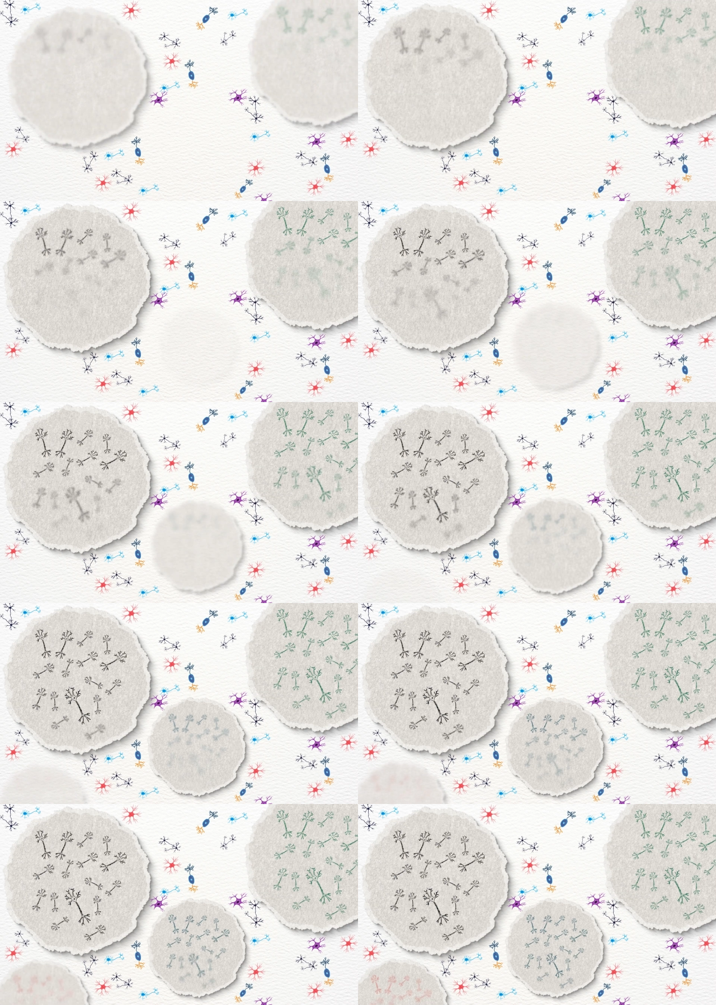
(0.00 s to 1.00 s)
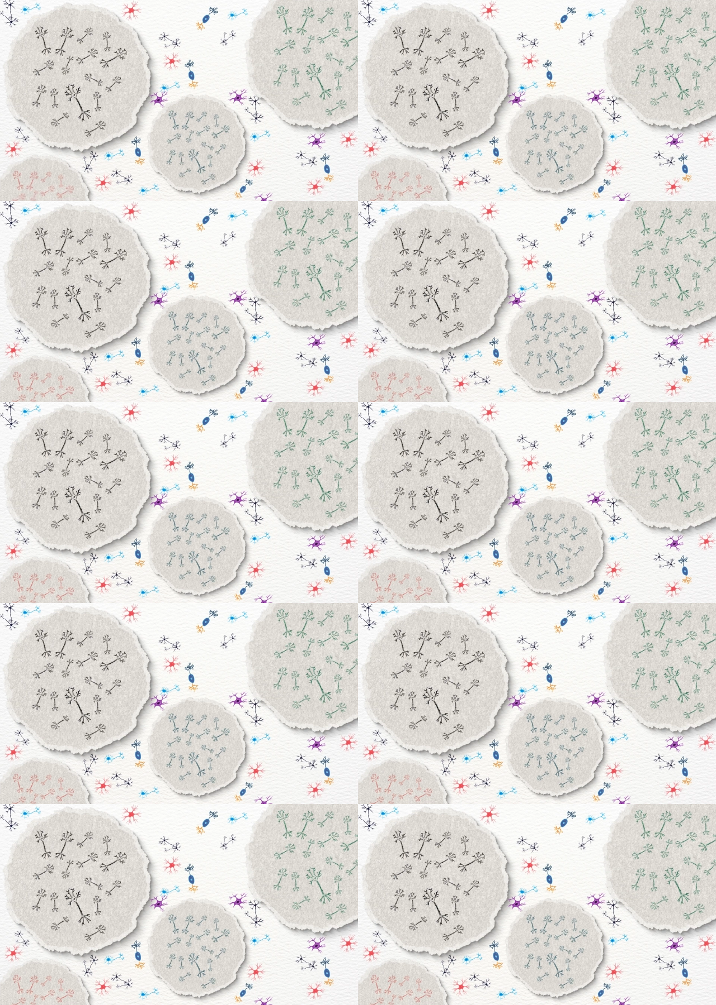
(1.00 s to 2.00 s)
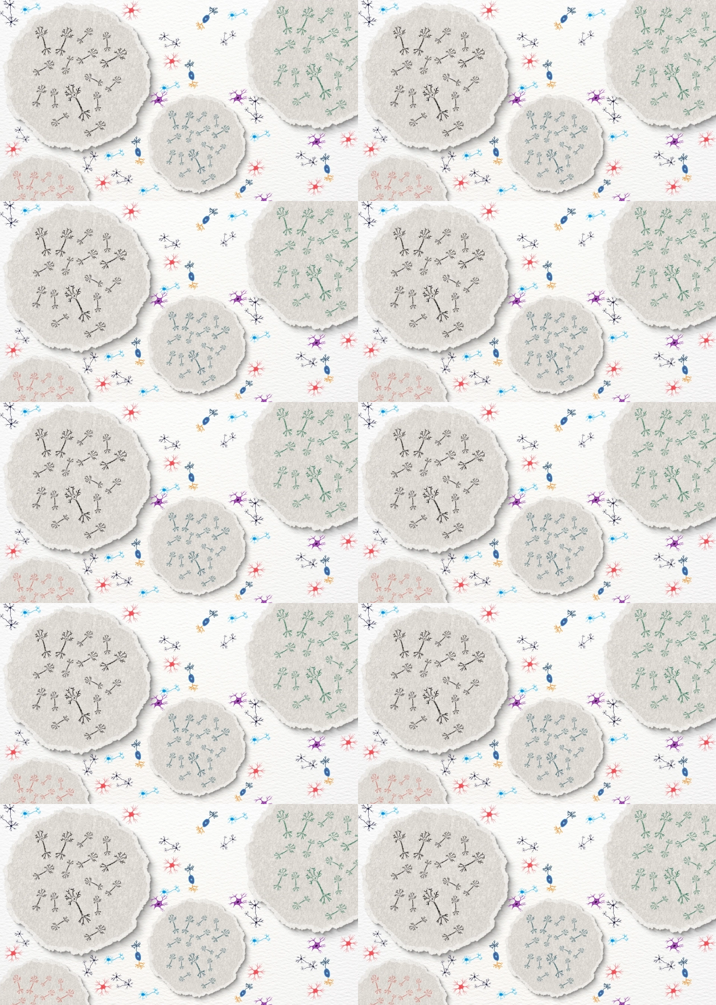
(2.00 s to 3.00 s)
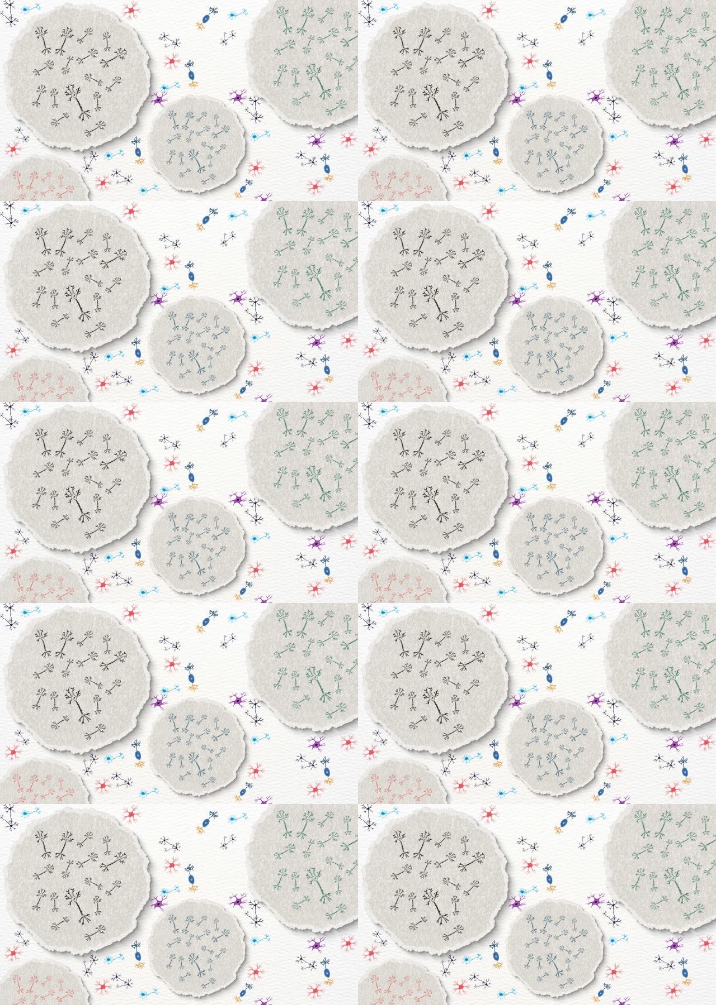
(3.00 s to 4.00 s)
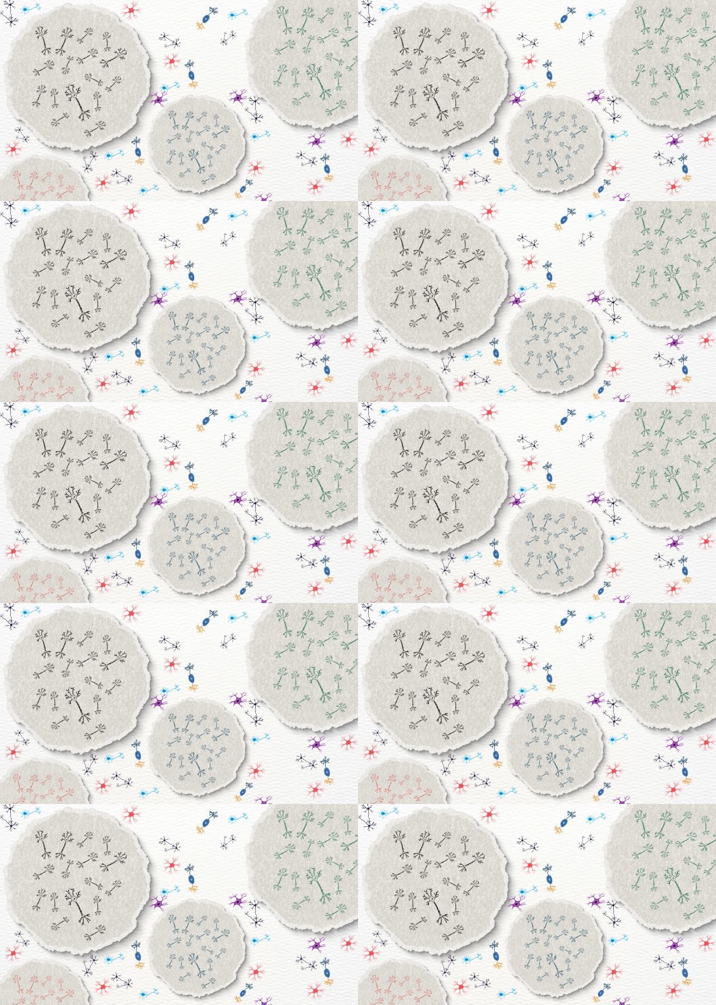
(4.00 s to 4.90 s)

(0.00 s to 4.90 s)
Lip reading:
(no speaker visible)